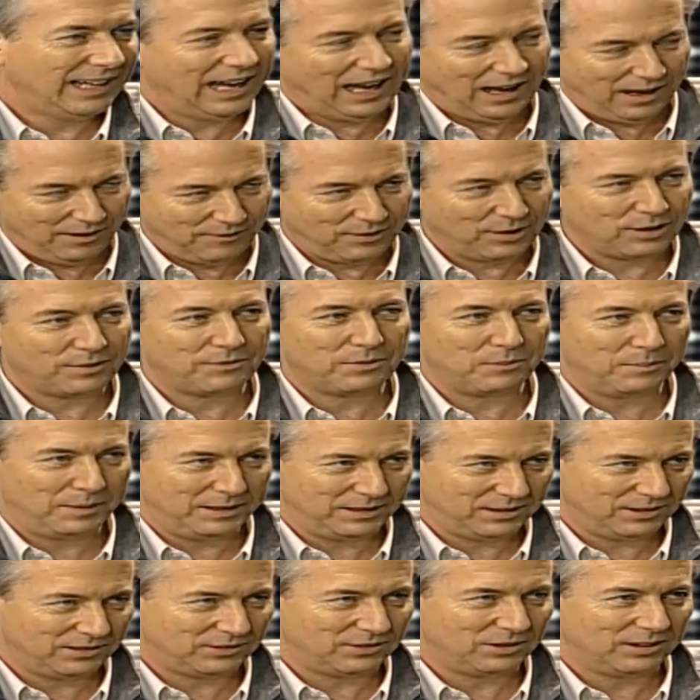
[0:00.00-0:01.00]
Yeah, I've heard from
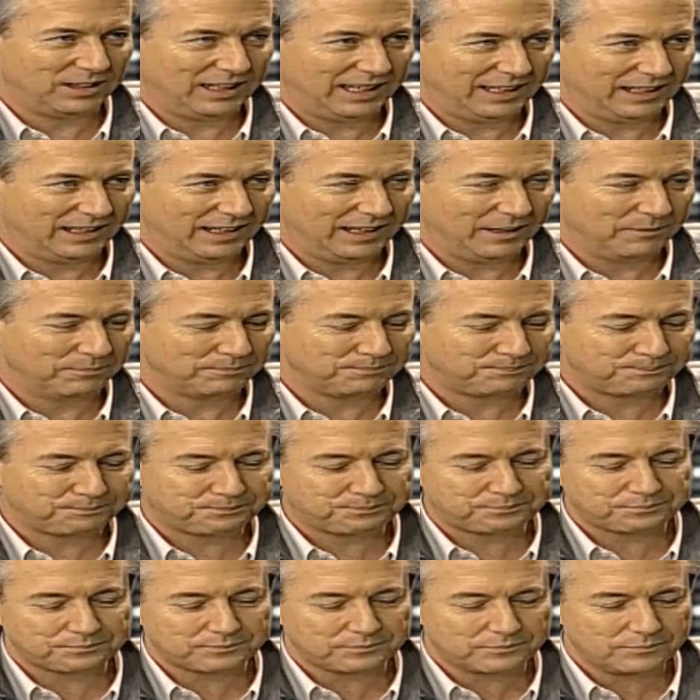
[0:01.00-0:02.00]
my sister lately.
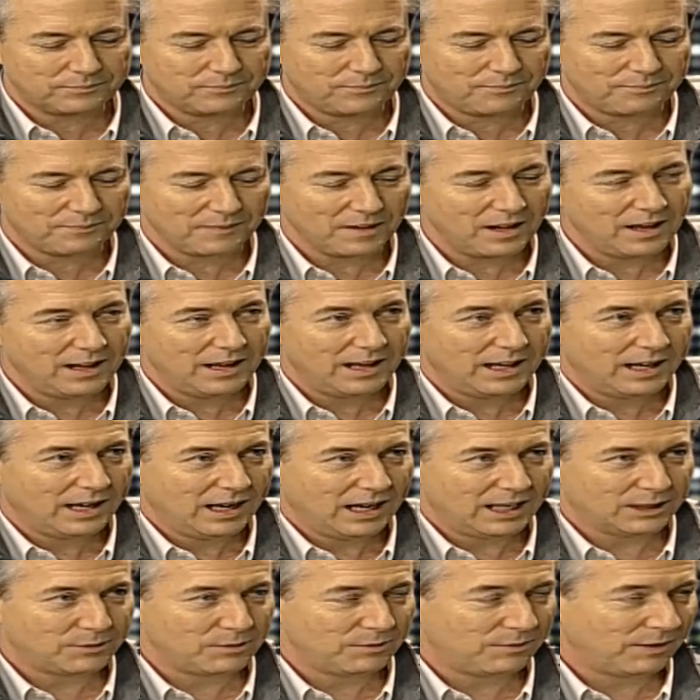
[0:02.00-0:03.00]

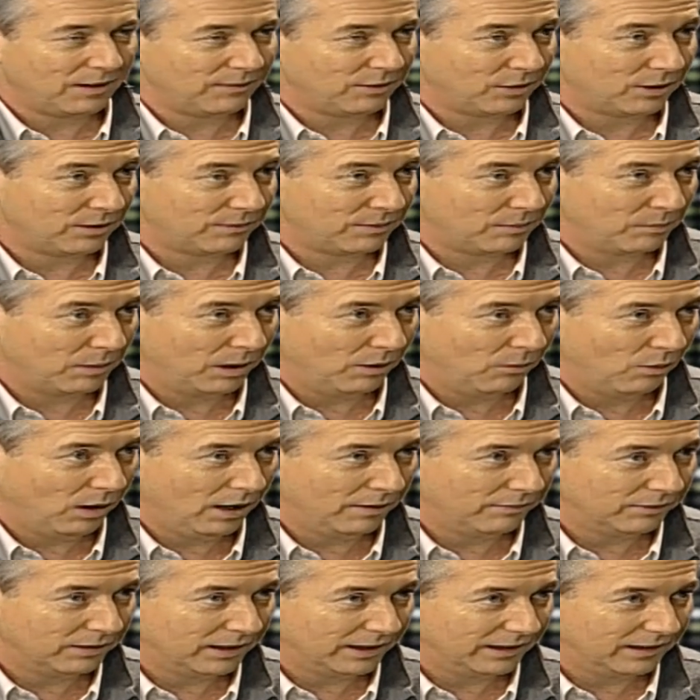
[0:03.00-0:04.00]
Ask me if I've heard from my
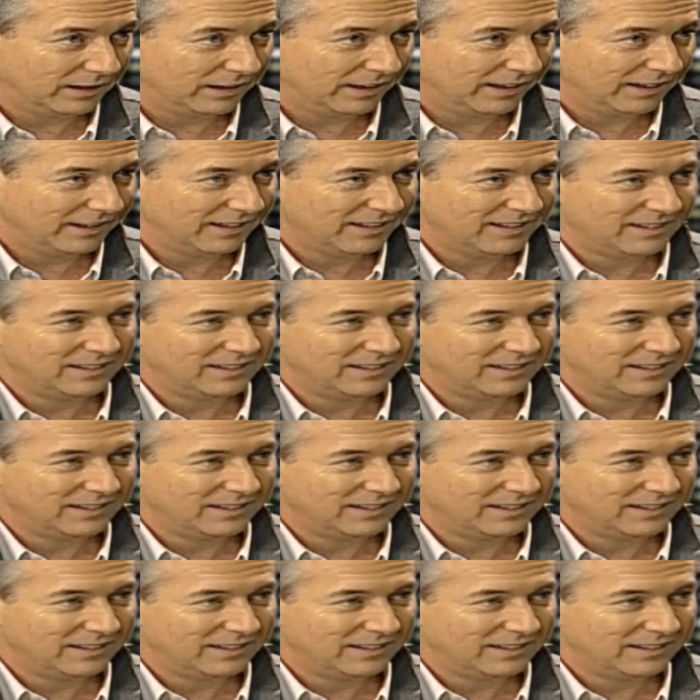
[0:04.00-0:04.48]
wife lately.